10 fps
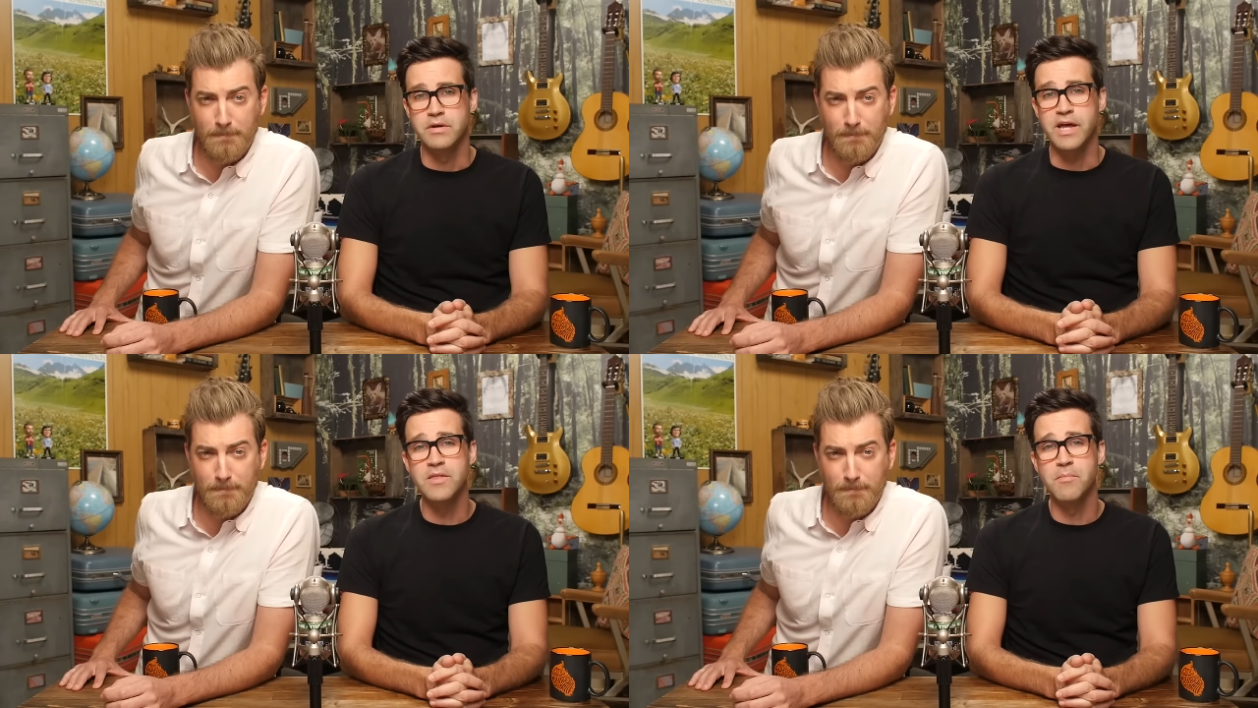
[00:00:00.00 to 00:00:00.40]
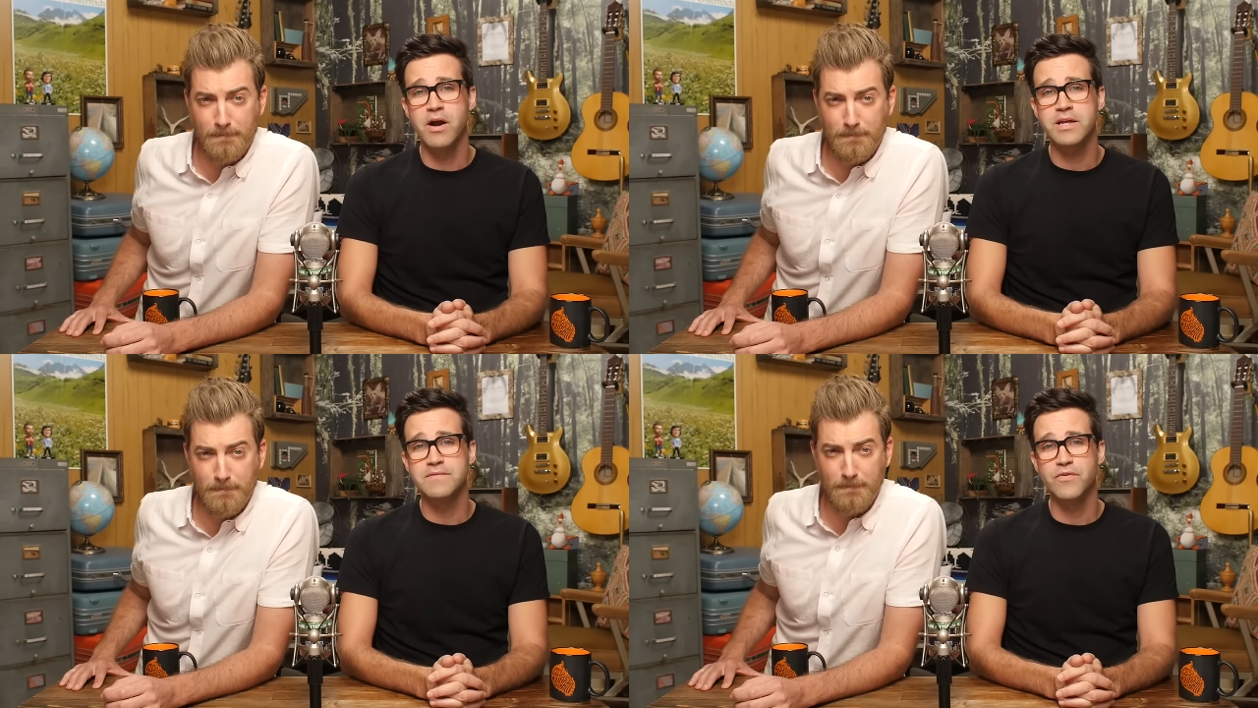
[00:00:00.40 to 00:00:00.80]
Speaker 1: In the
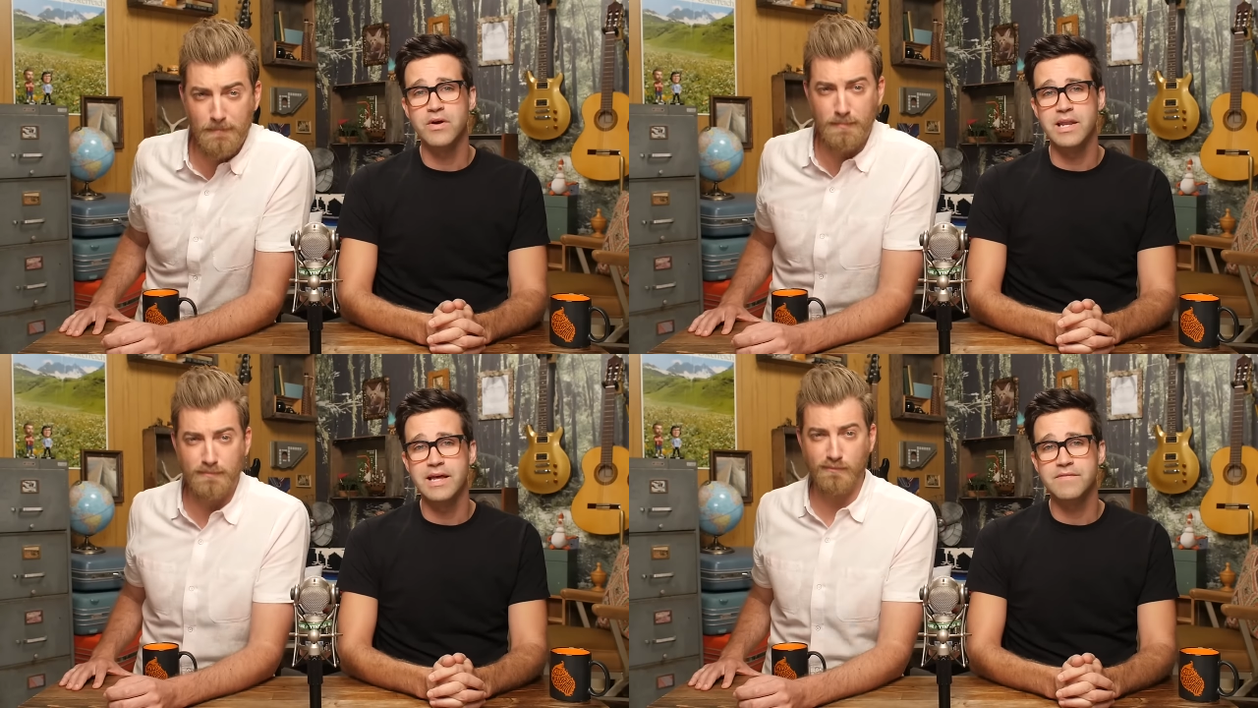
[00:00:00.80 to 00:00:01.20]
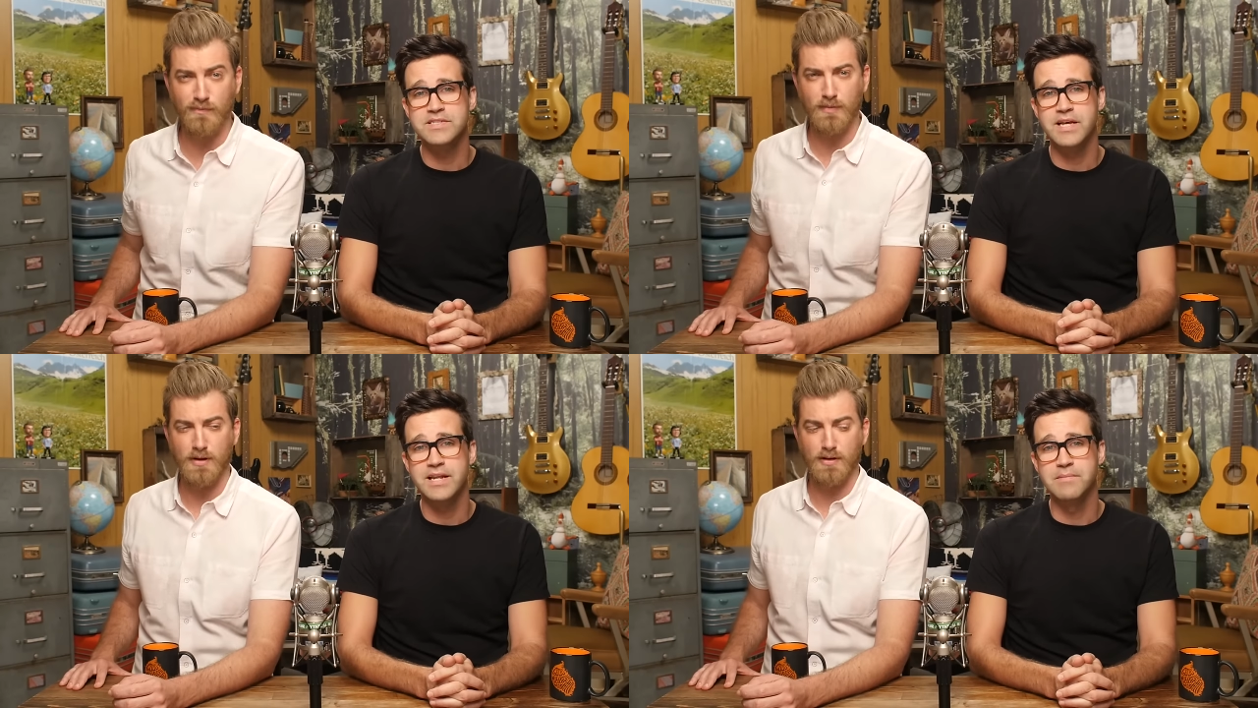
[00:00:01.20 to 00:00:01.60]
market for a
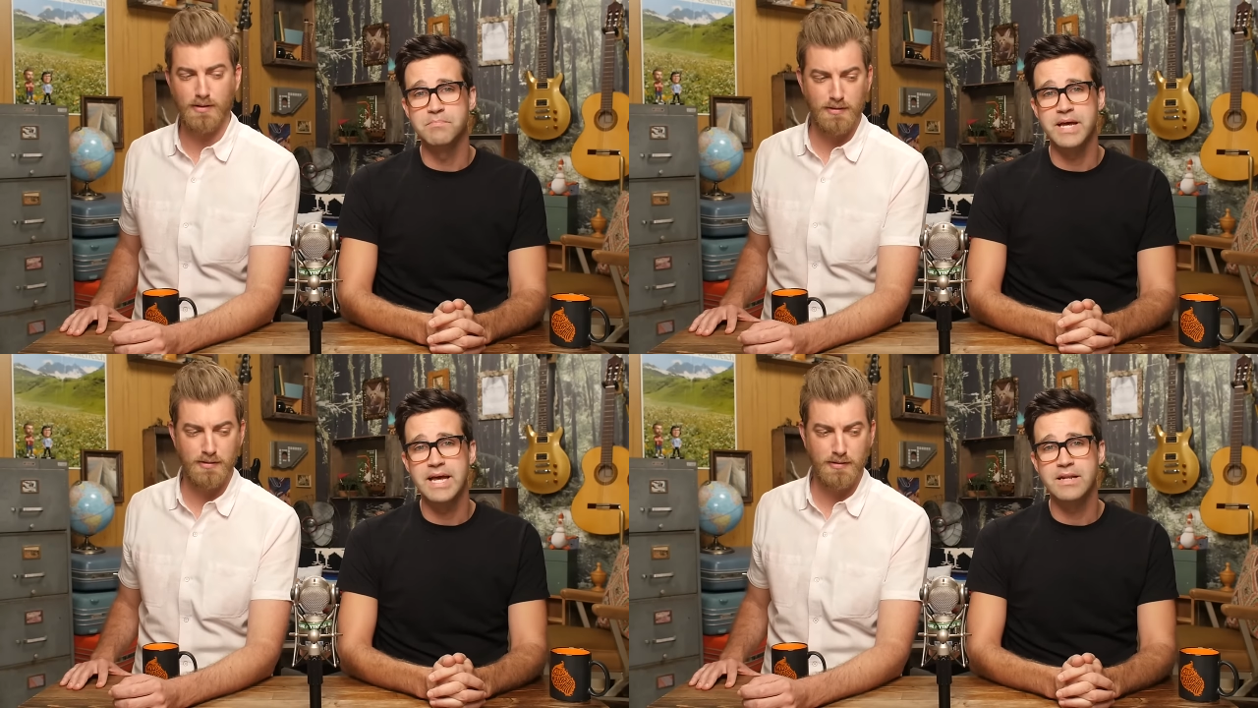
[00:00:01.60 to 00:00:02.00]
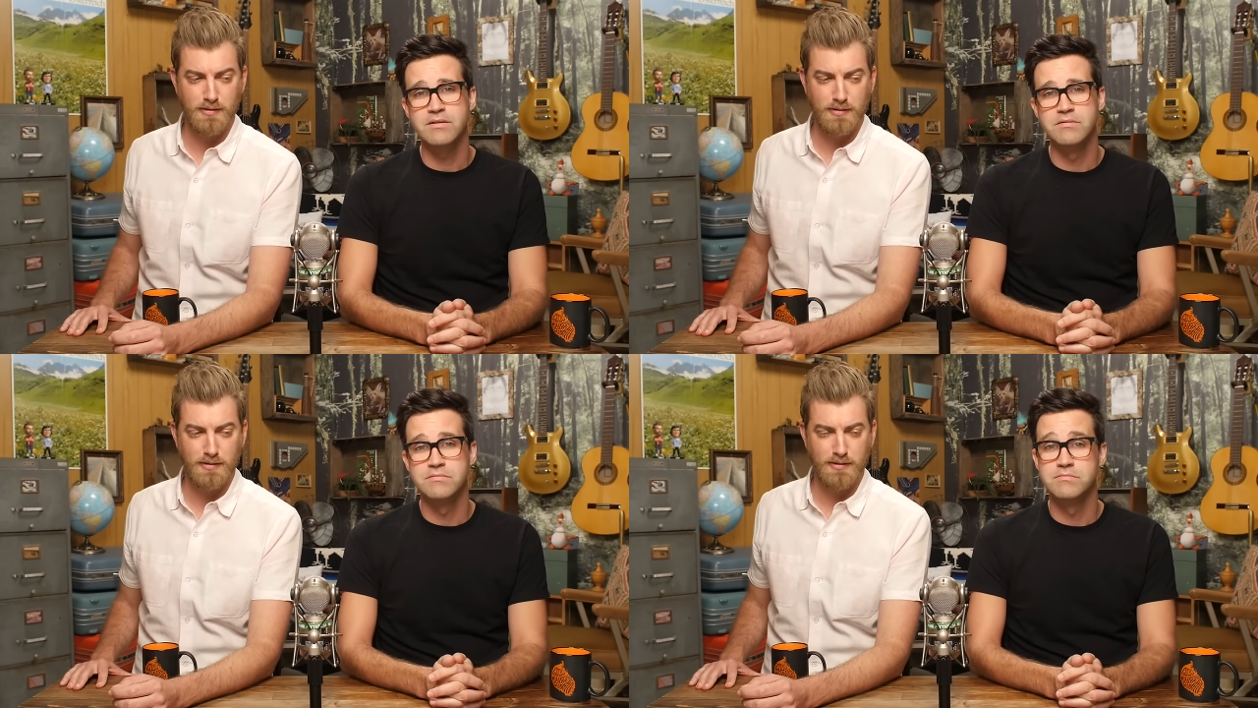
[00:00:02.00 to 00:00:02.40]
levitating bed?
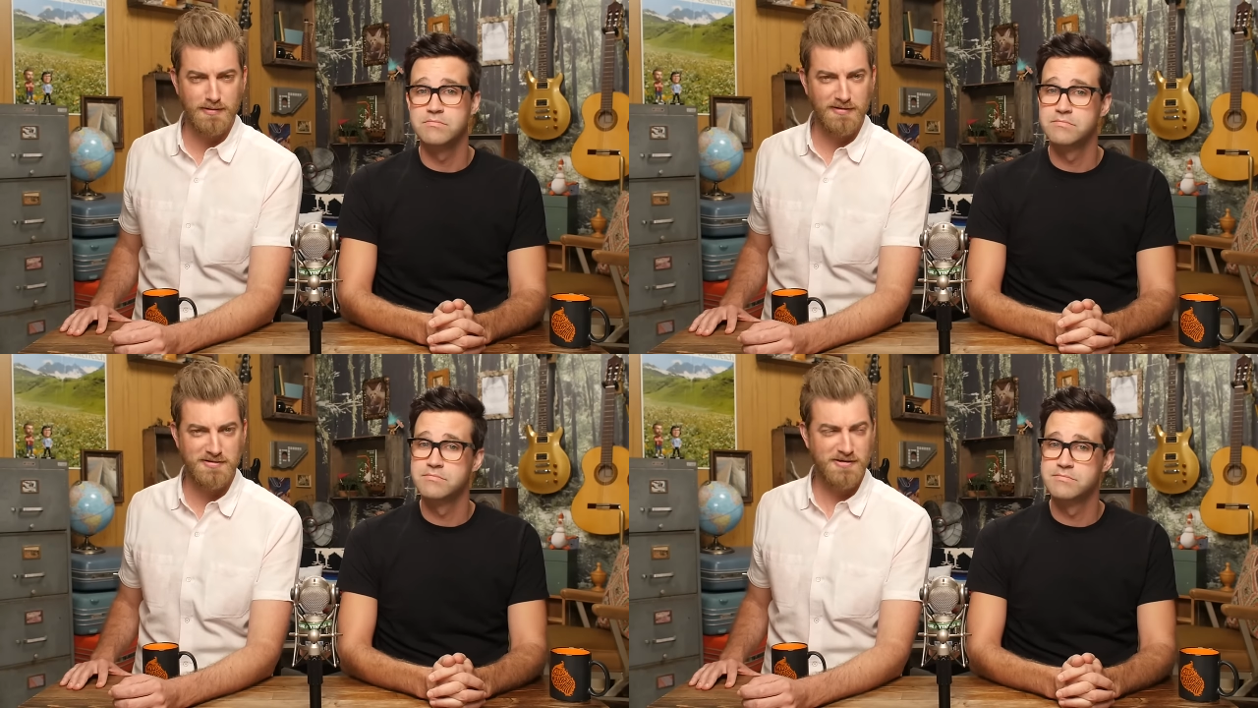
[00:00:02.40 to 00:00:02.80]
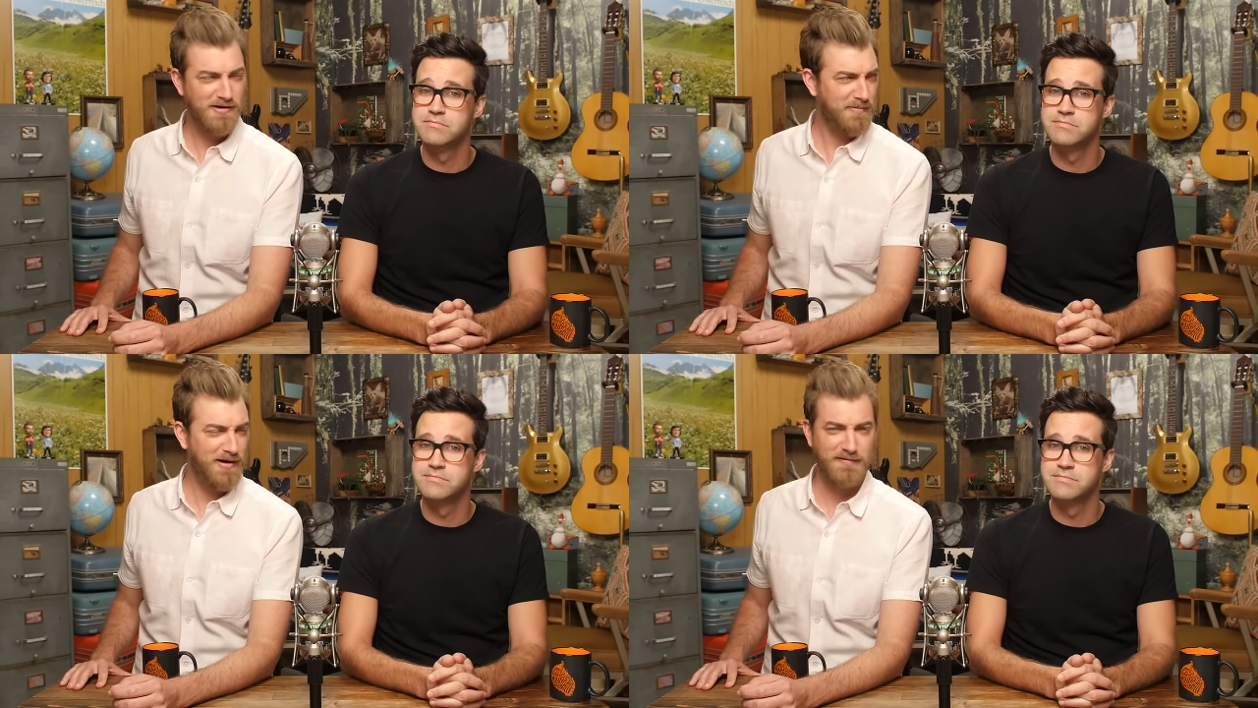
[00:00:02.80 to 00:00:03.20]
Let's
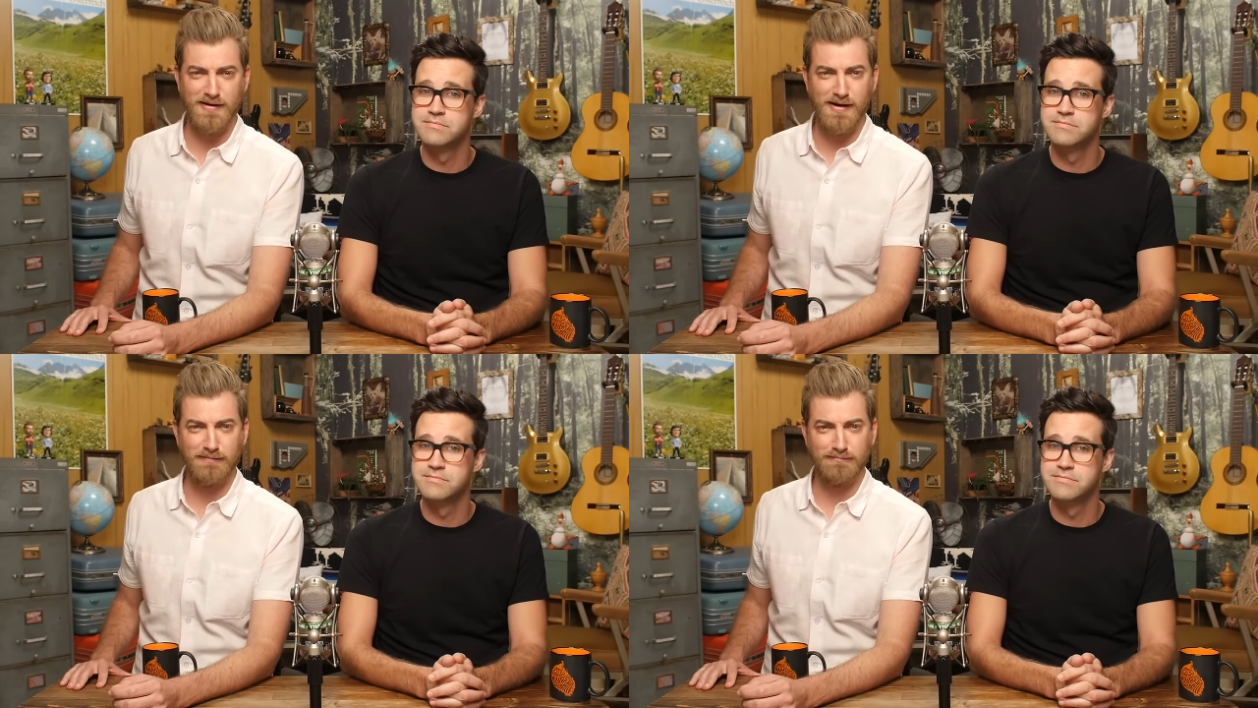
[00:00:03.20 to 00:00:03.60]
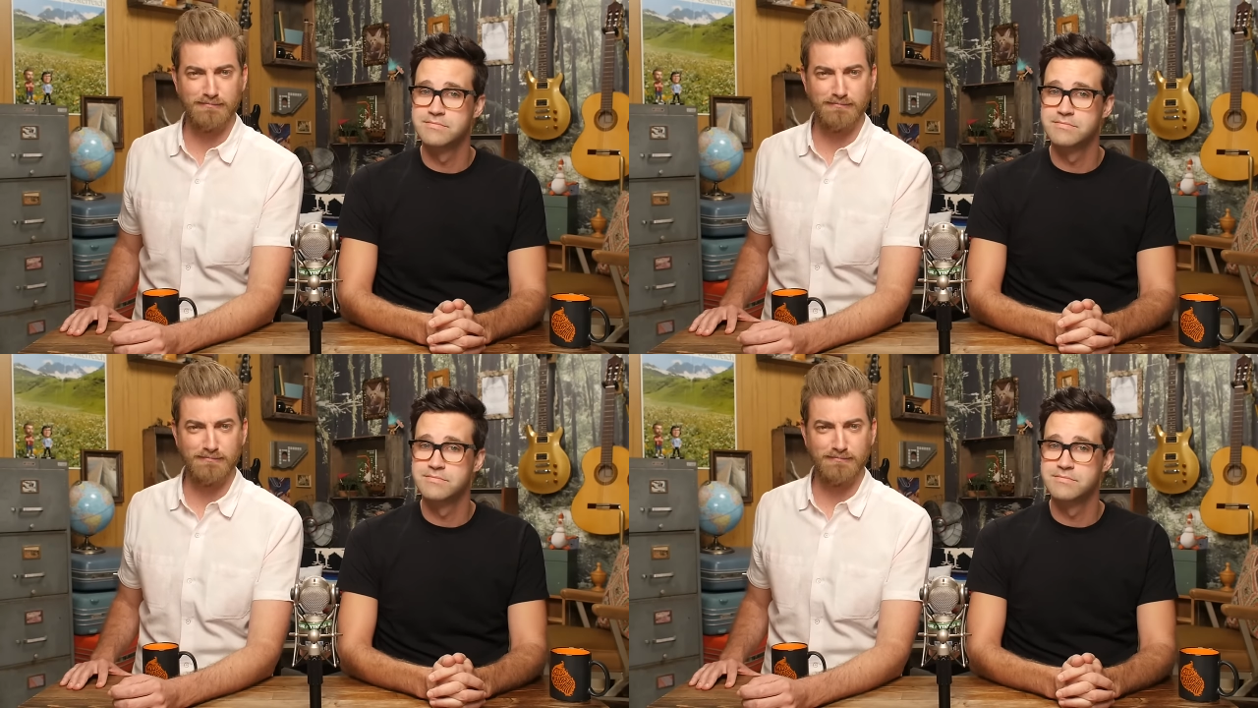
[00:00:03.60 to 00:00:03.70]
talk about that.